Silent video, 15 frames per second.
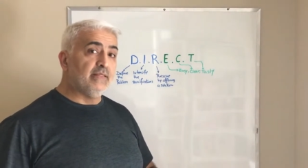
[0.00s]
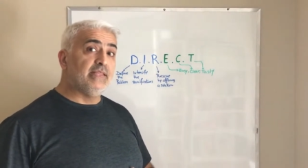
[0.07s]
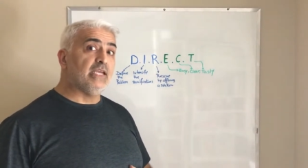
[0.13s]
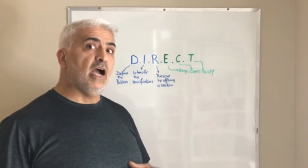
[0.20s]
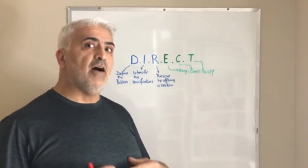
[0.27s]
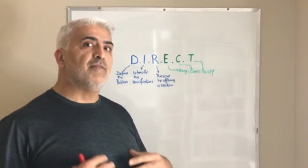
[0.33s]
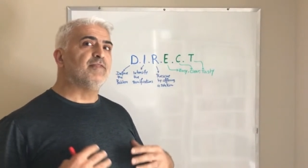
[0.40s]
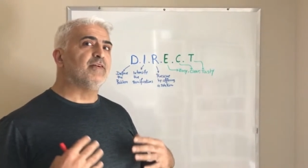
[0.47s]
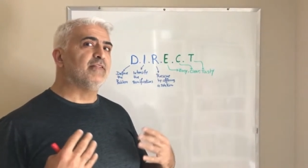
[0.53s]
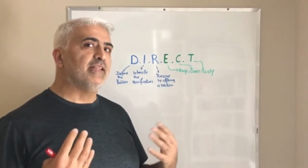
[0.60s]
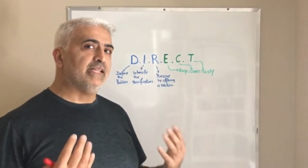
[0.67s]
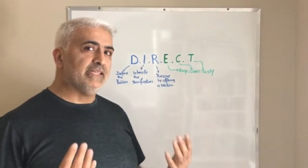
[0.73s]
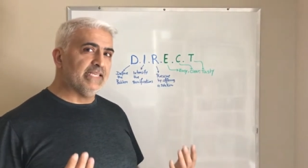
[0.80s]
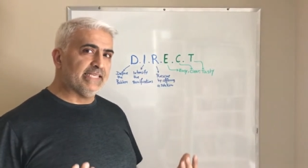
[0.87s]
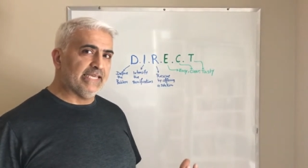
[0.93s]
the offer
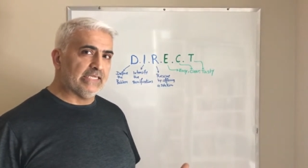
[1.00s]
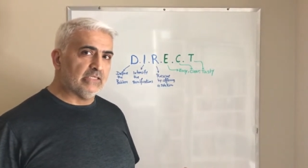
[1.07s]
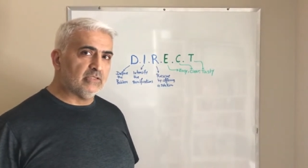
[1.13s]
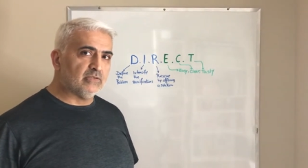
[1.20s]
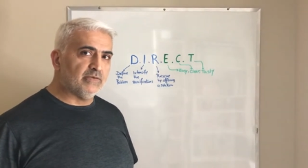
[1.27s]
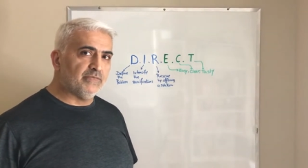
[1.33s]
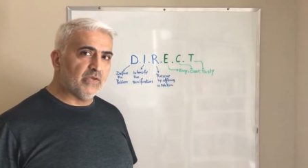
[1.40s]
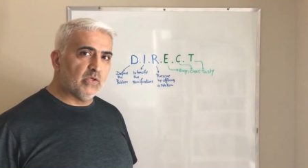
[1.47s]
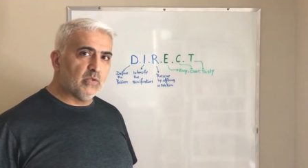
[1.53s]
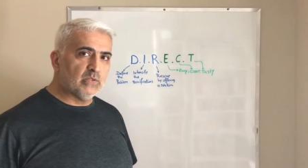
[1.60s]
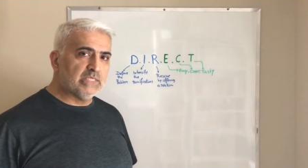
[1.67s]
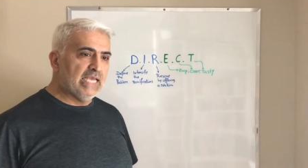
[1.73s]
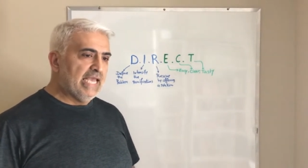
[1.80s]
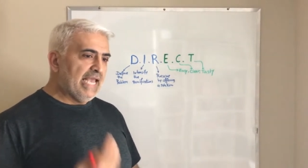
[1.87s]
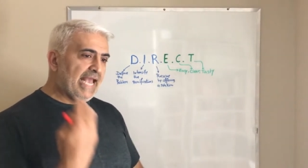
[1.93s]
that they cannot
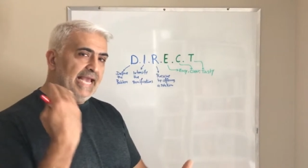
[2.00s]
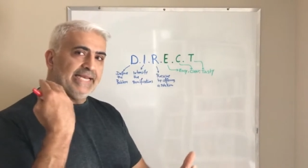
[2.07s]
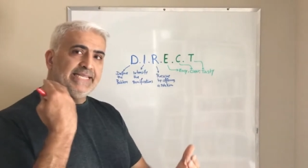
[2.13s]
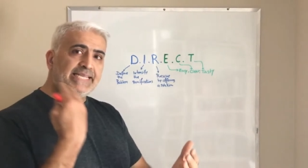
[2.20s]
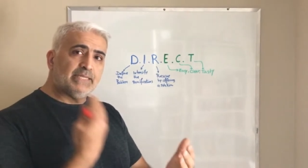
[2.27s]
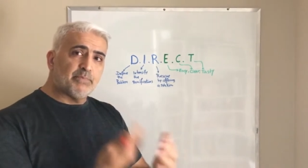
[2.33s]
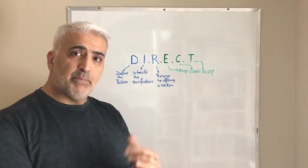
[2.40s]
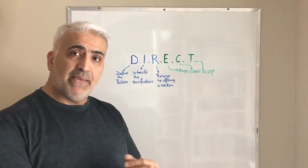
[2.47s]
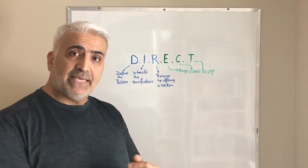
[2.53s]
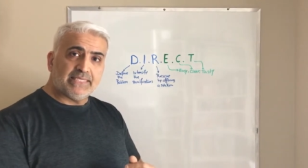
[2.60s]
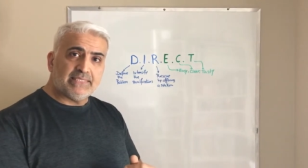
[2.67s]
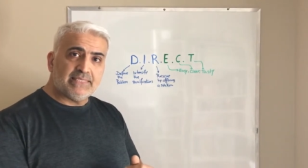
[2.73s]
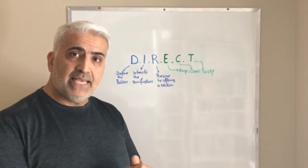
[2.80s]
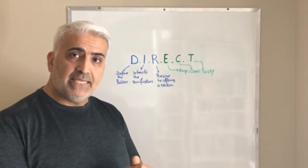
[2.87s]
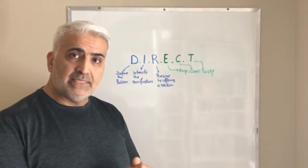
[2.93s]
refuse and it
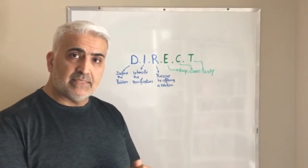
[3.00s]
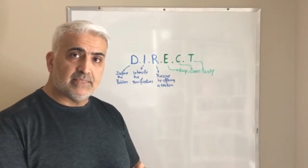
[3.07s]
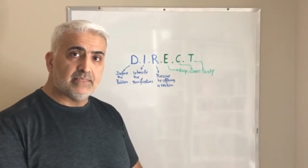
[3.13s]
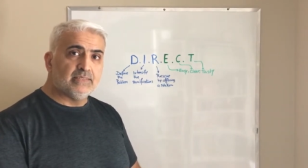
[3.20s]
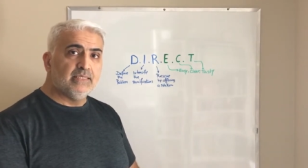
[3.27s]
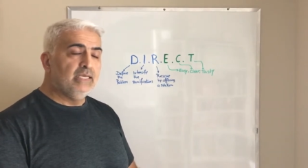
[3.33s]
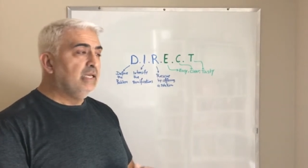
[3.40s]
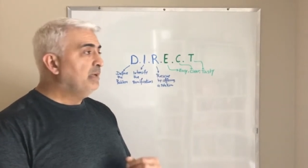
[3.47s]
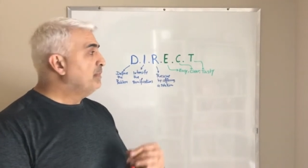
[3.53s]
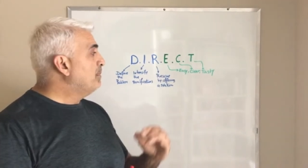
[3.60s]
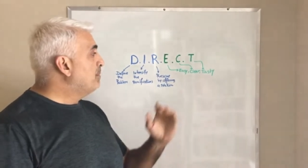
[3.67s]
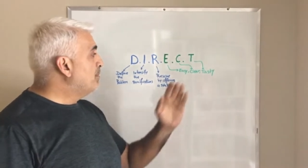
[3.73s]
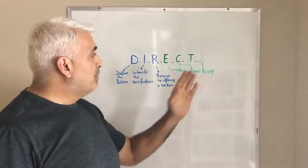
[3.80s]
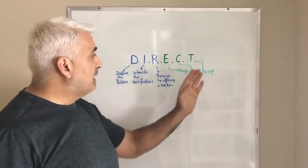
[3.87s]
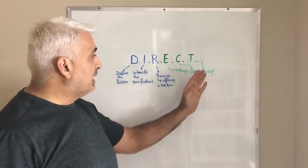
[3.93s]
makes sense
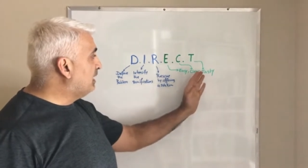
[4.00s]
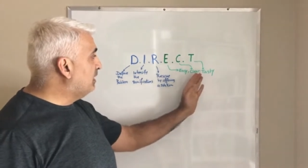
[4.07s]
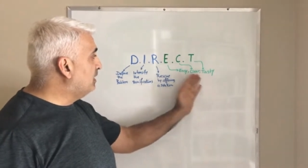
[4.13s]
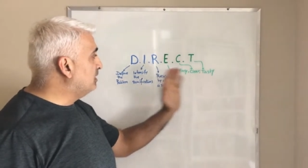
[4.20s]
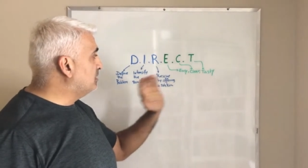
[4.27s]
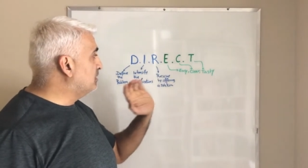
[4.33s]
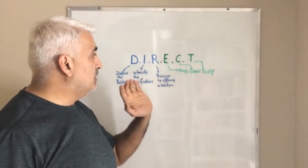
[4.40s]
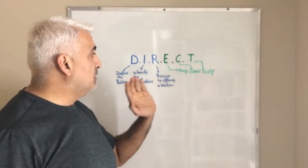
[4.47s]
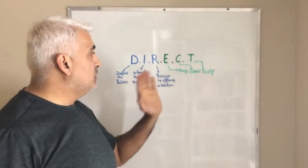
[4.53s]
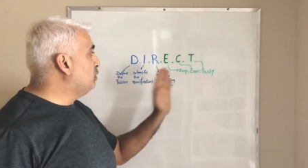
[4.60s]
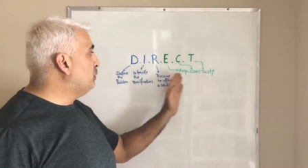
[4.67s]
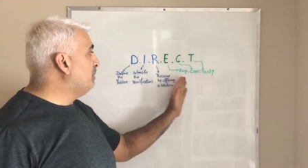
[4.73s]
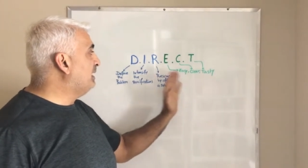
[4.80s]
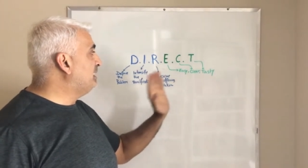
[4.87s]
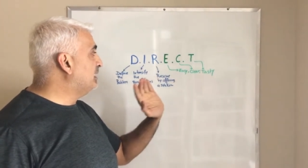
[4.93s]
because
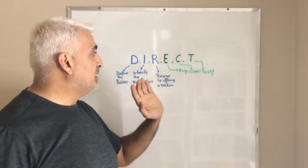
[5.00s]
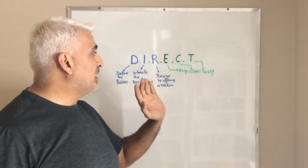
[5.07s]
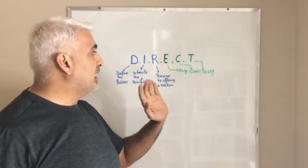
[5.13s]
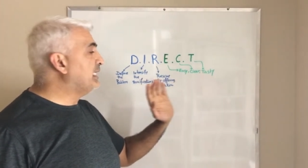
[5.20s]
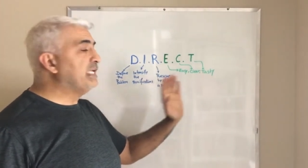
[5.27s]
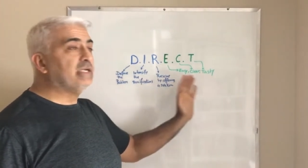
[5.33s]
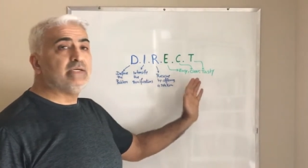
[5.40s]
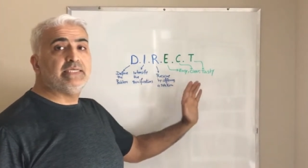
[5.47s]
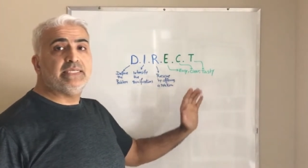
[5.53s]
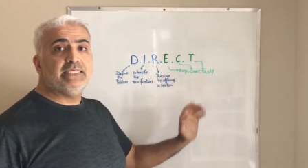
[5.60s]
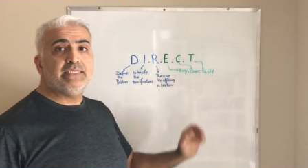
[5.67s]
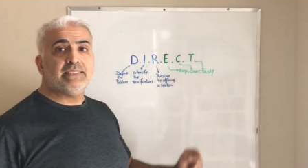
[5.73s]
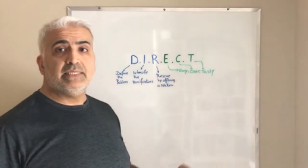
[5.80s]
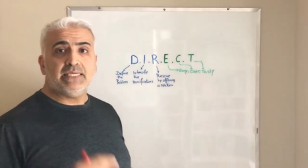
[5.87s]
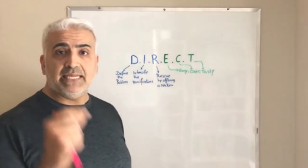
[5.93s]
you made it clear and
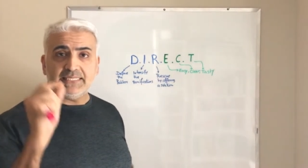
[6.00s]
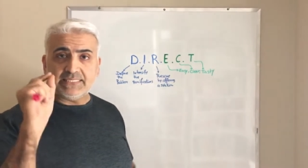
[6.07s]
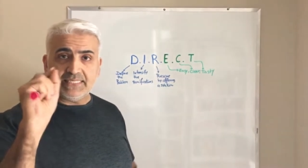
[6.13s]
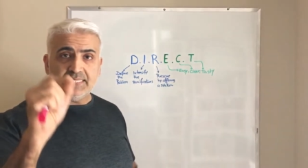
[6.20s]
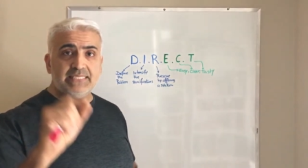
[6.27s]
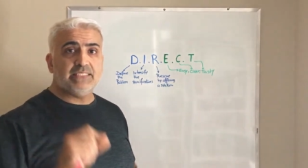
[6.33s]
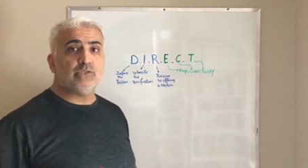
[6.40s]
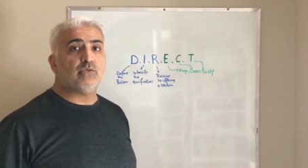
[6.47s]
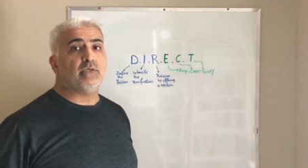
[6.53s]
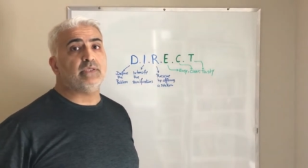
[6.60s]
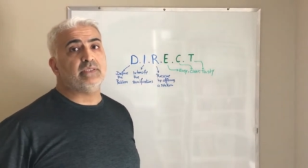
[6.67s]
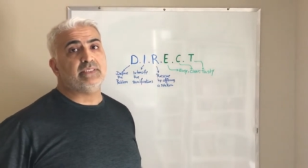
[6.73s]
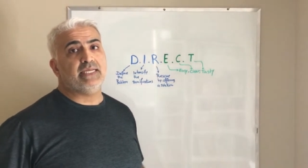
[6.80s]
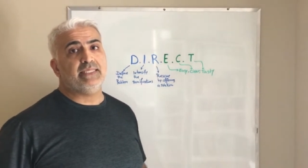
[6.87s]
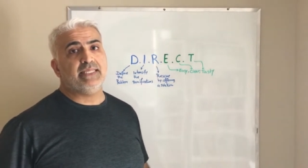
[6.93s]
easy and it's easy to
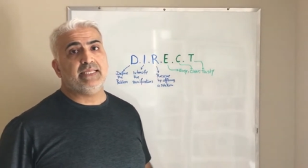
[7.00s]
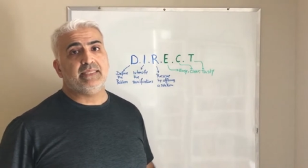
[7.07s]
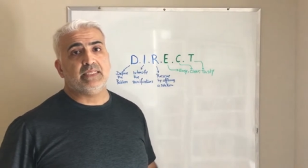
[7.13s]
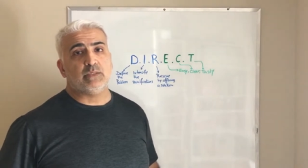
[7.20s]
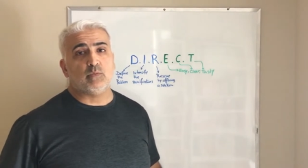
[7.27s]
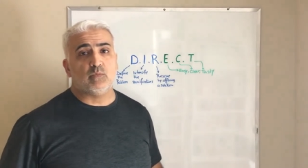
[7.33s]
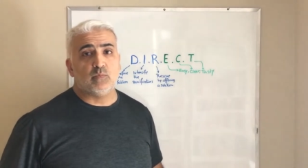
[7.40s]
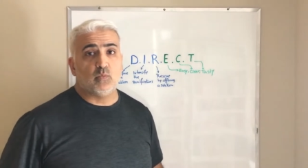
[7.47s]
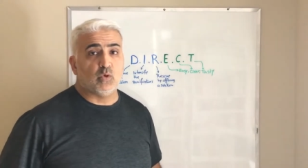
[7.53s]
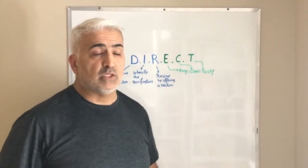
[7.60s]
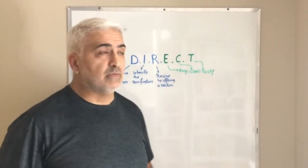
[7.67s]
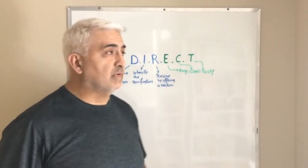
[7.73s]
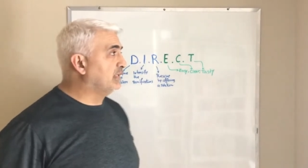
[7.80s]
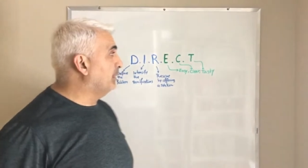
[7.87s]
understand that this works for